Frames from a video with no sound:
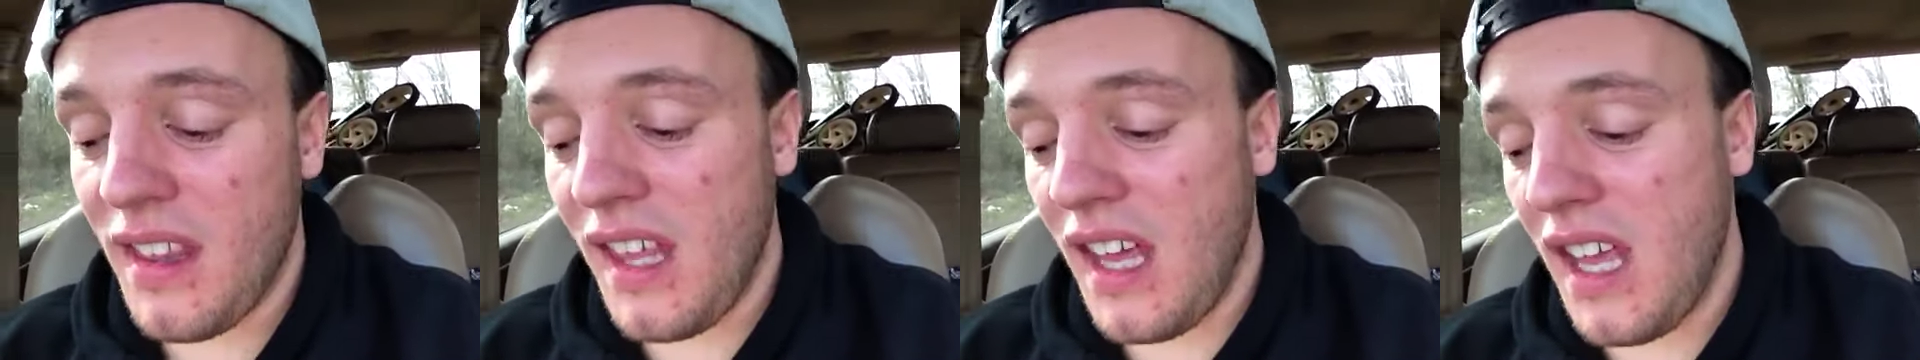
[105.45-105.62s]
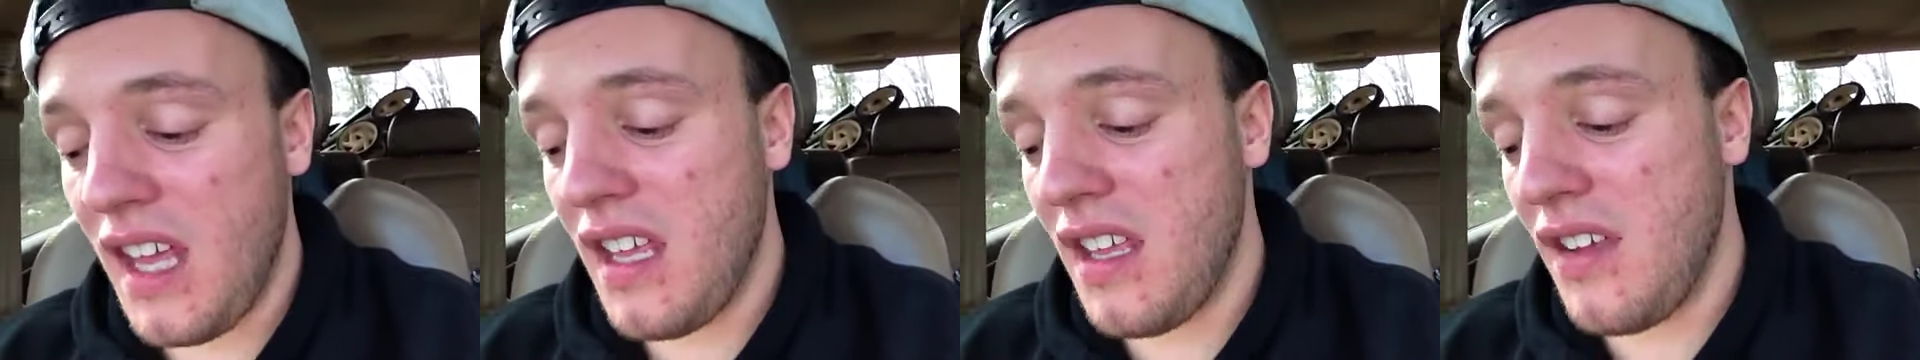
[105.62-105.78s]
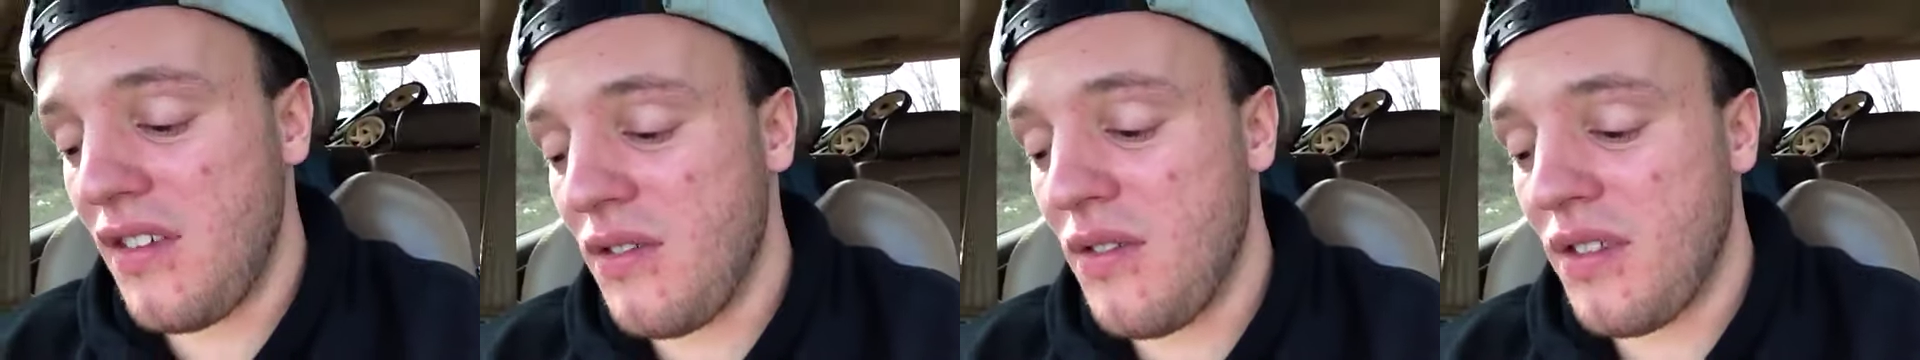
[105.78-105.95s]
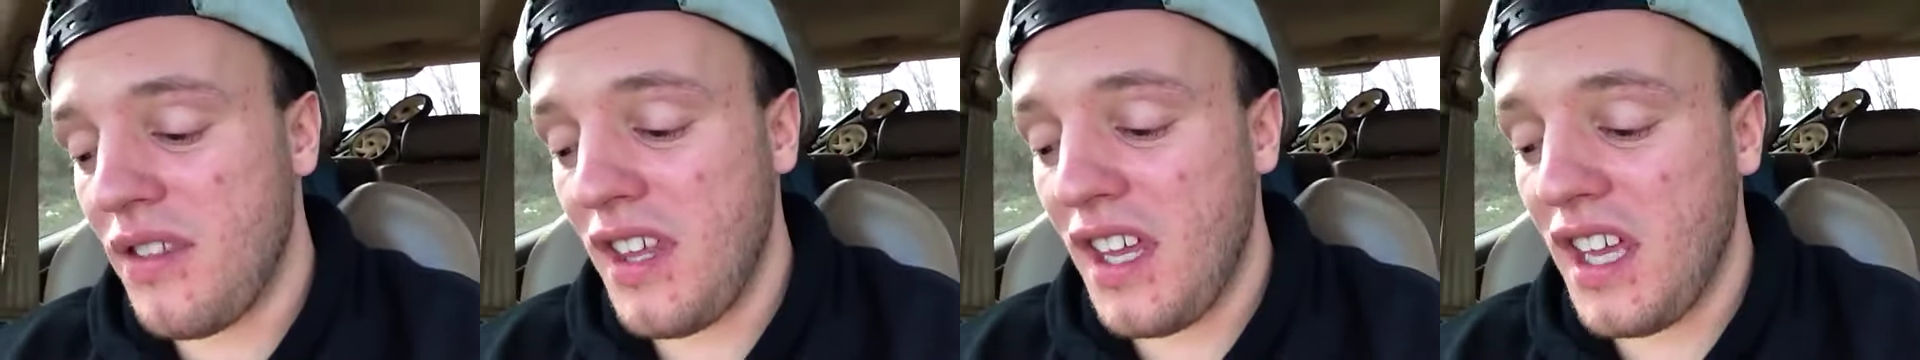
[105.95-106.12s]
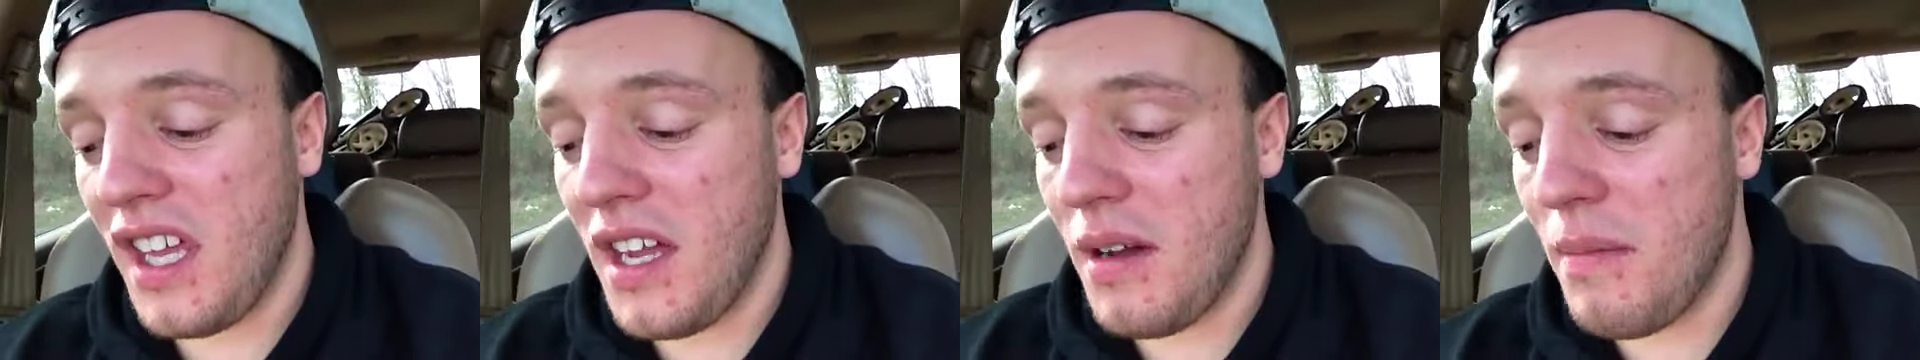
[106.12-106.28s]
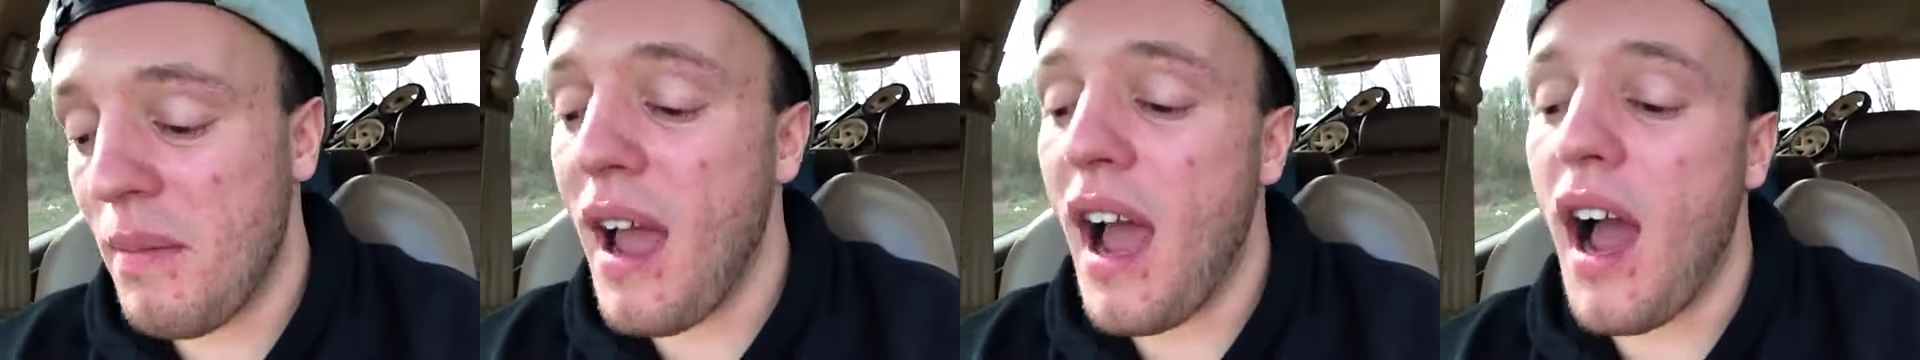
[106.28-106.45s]
that you
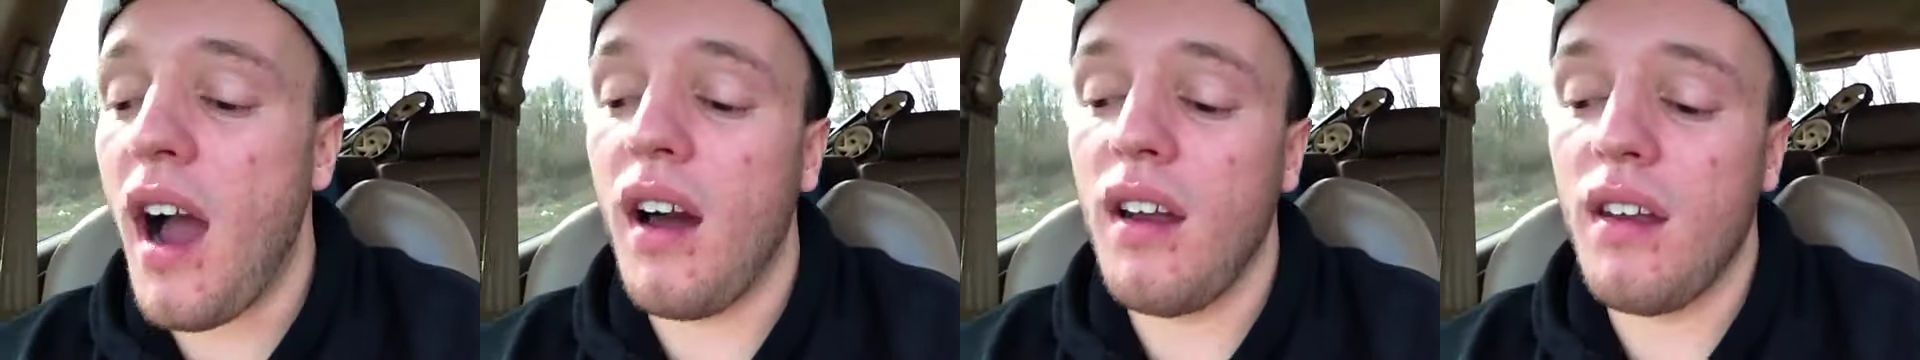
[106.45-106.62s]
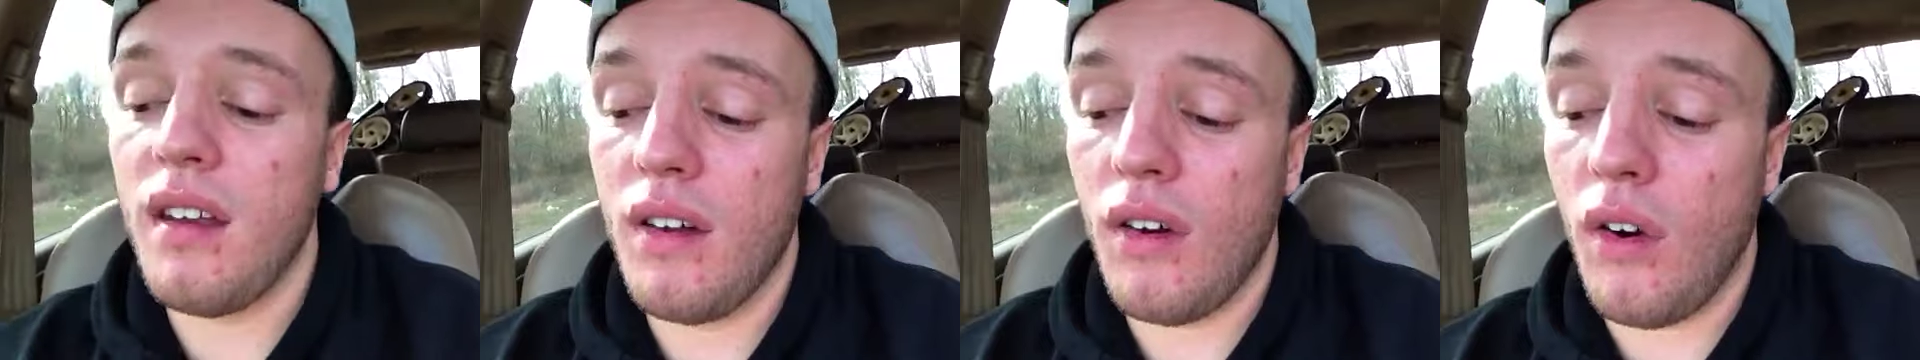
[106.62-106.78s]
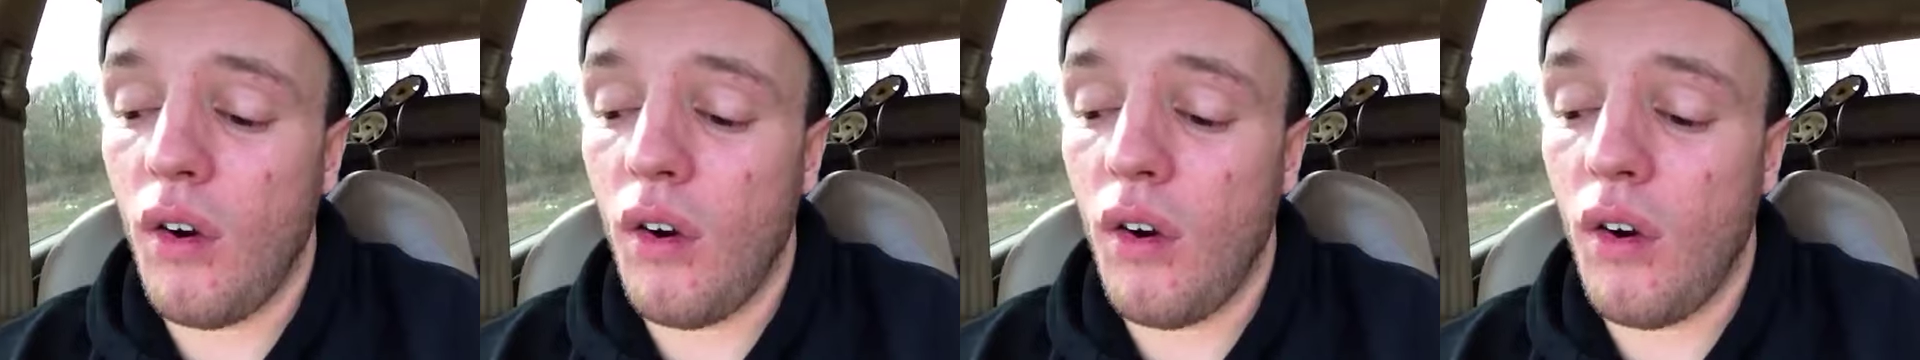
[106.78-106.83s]
think about